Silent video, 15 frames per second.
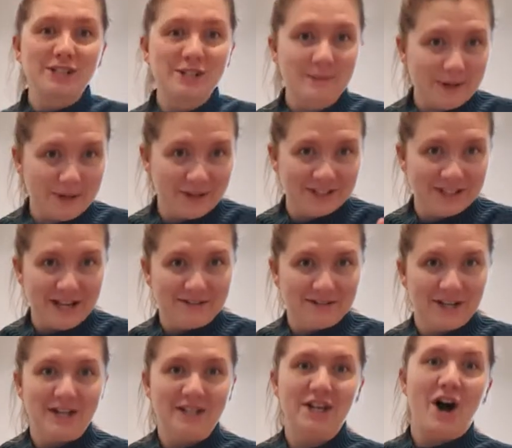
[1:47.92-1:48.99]
to be on the safe
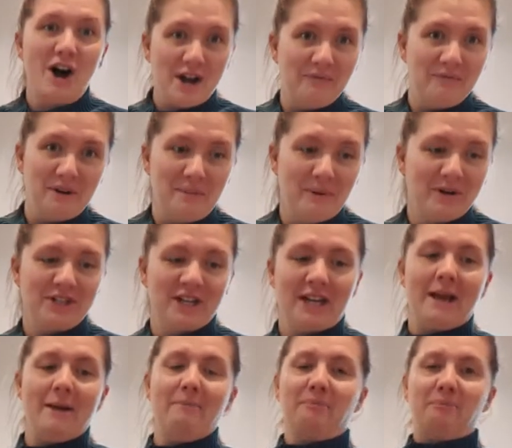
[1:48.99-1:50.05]
side, I am repotting
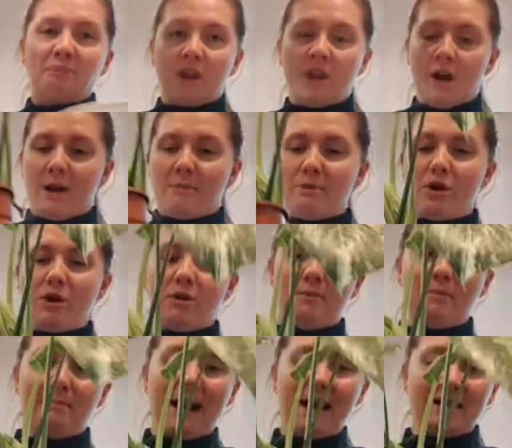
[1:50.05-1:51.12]
him. I'm not
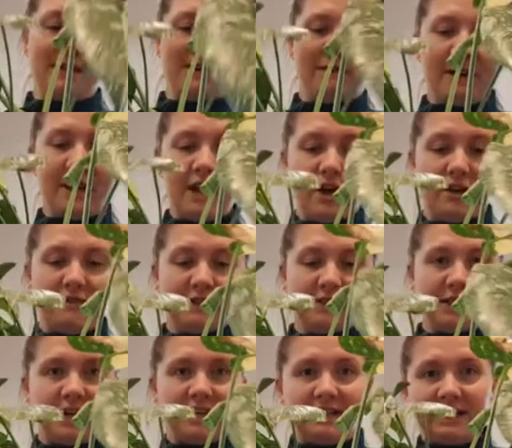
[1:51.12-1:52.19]
massively
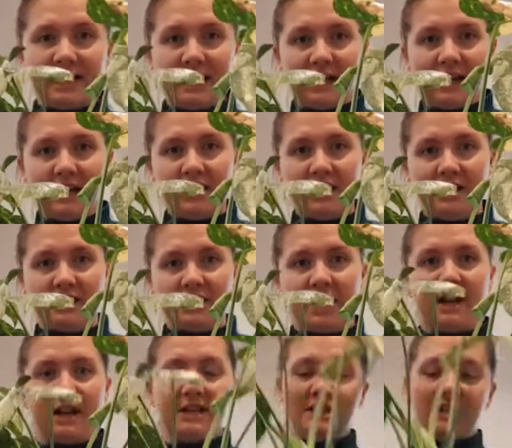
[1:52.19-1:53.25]
oversizing. He's
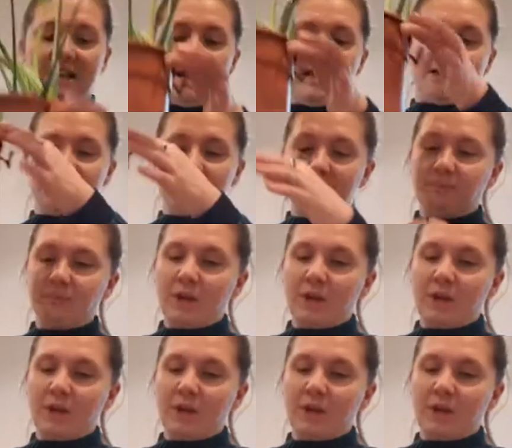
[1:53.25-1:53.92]
going into this.